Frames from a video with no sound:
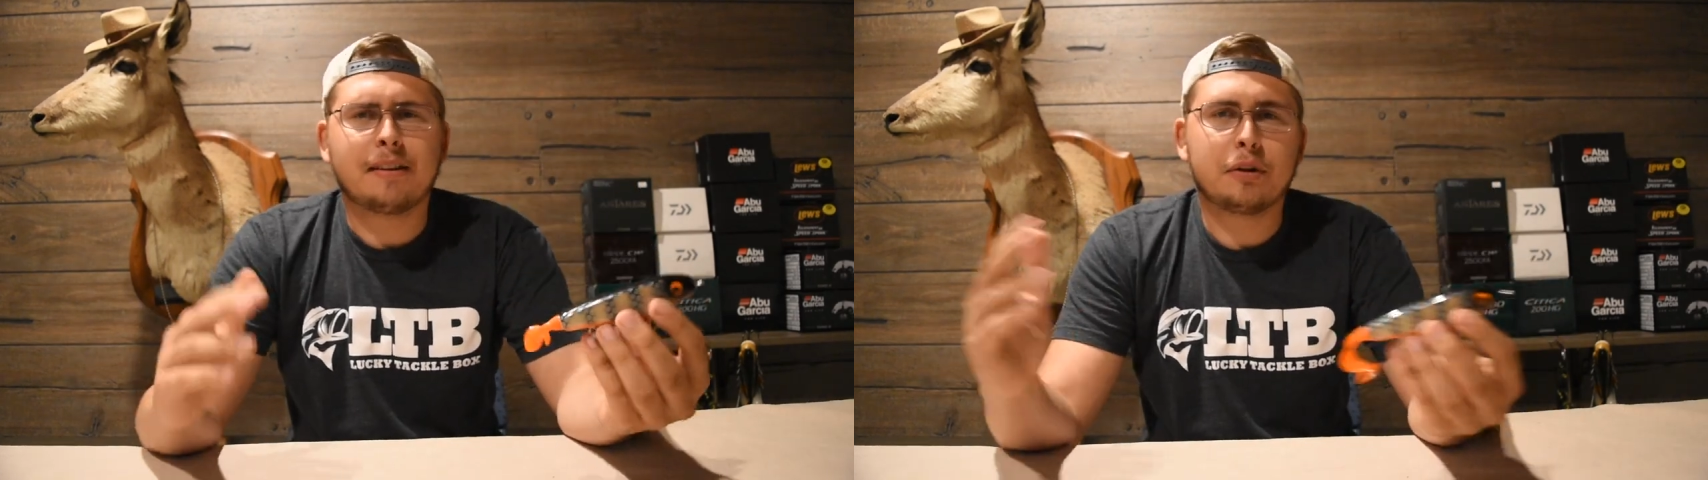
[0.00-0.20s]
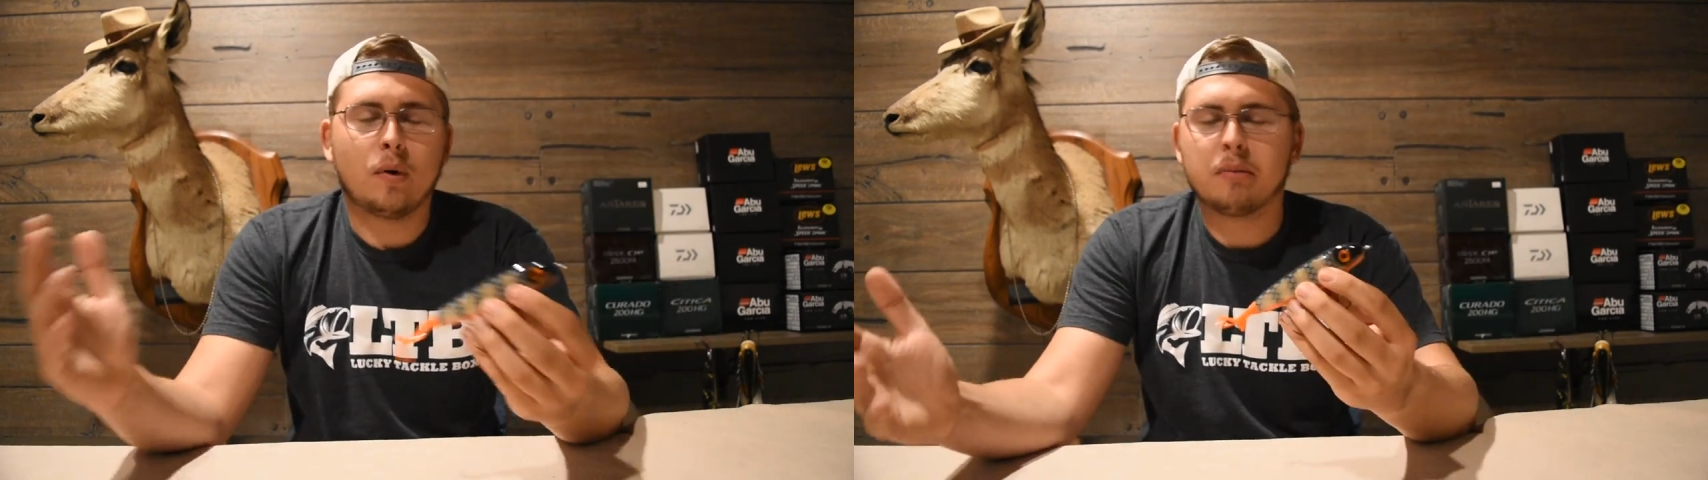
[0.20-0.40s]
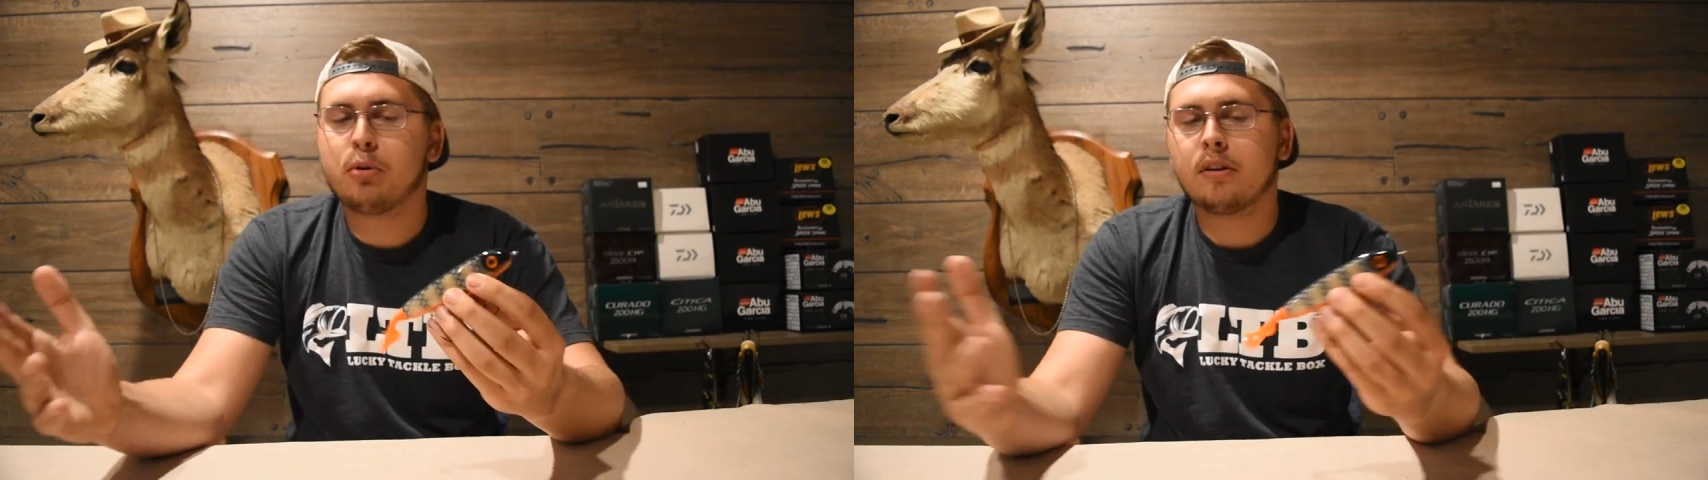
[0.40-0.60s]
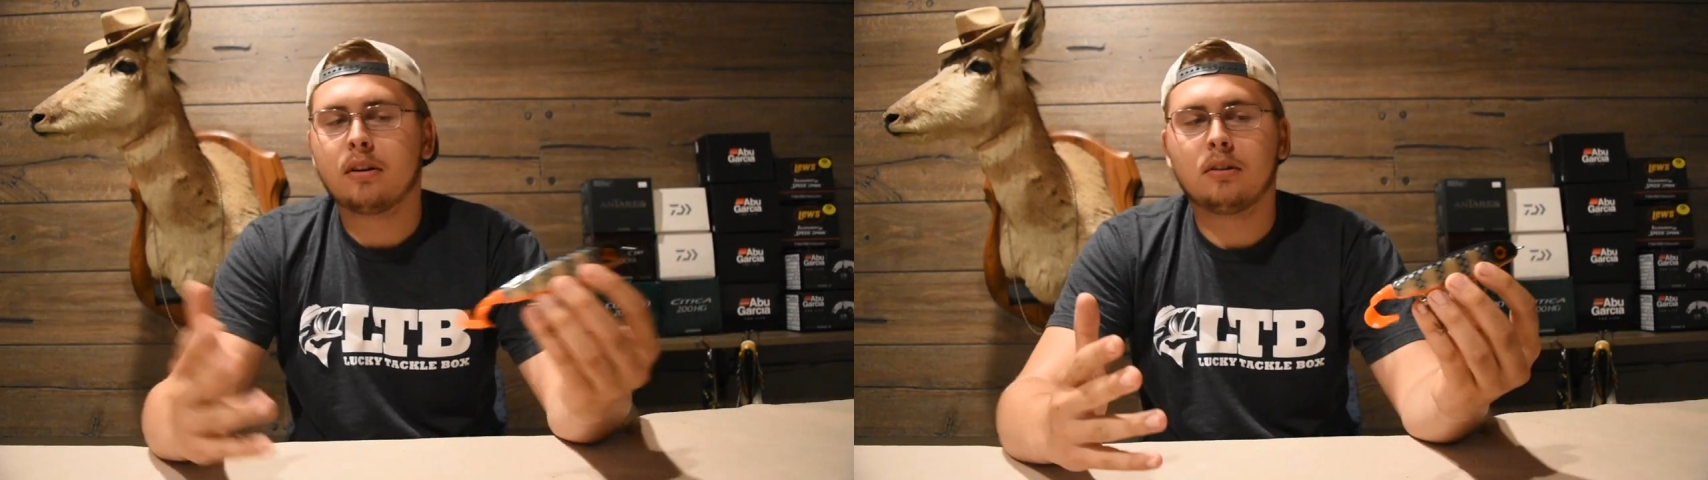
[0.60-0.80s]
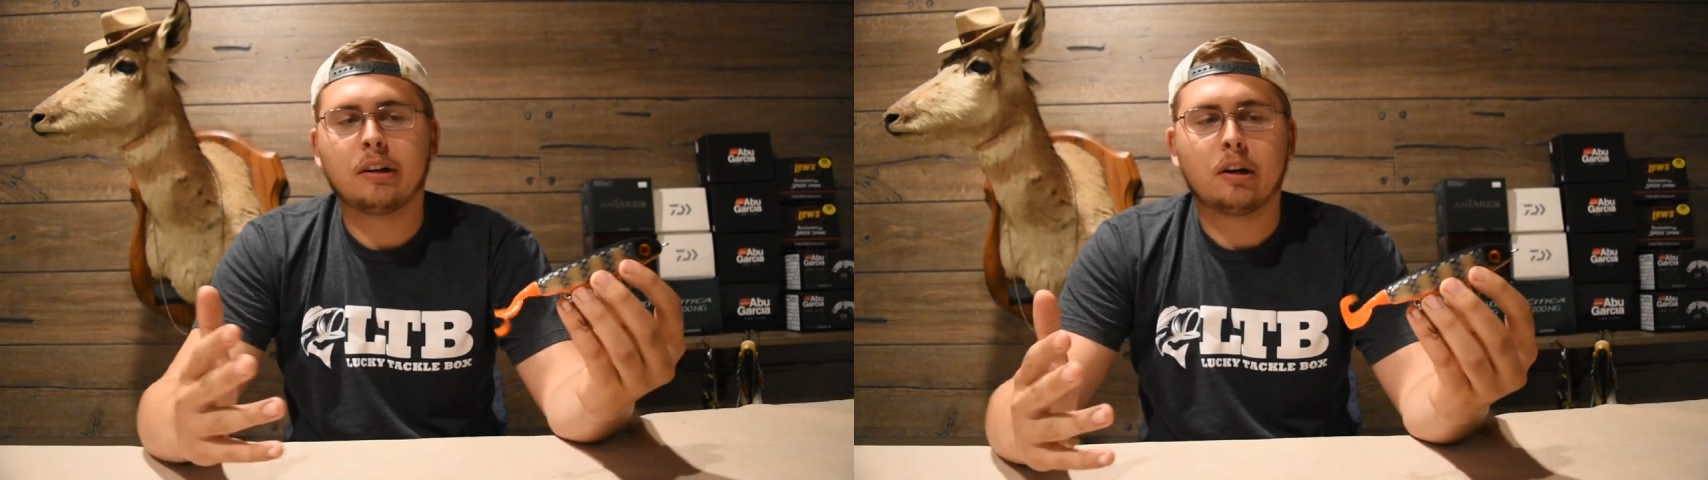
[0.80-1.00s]
if you want to put
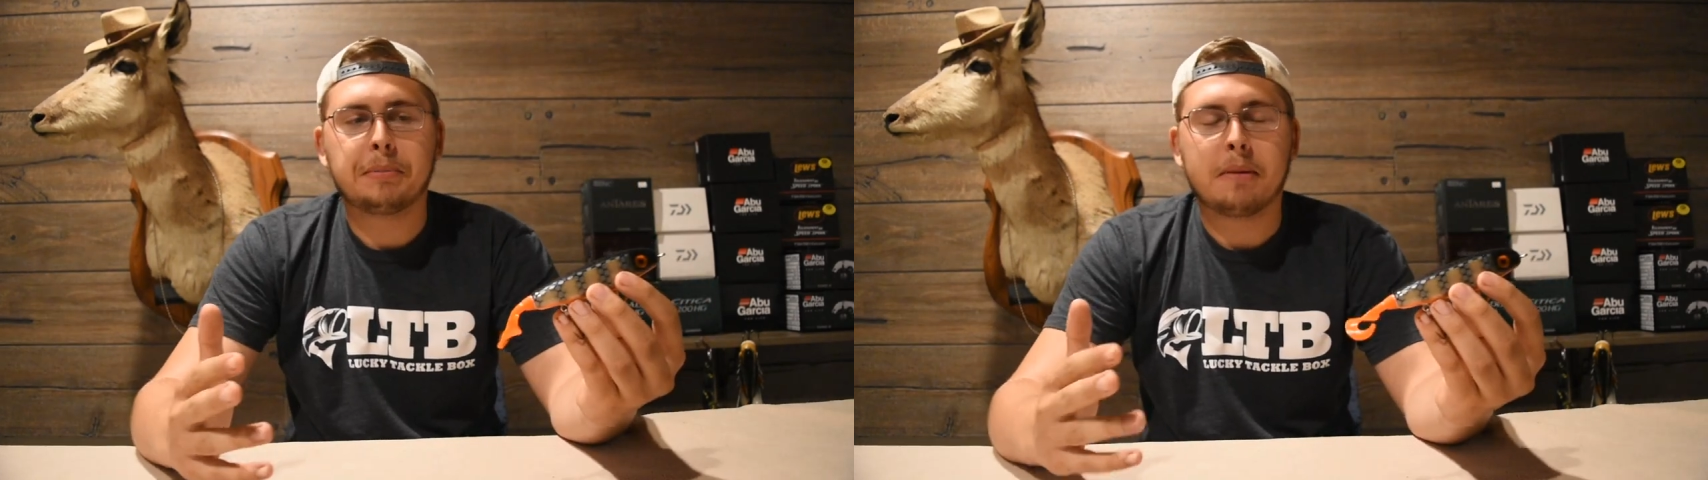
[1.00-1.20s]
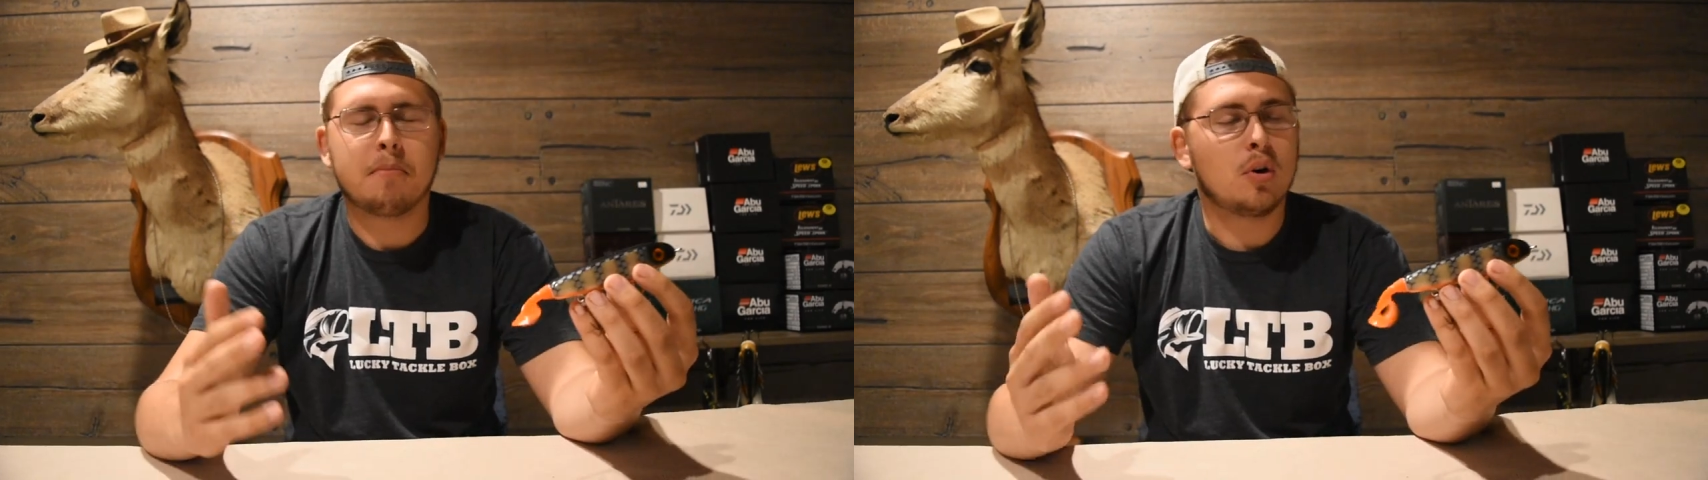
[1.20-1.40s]
in a little bit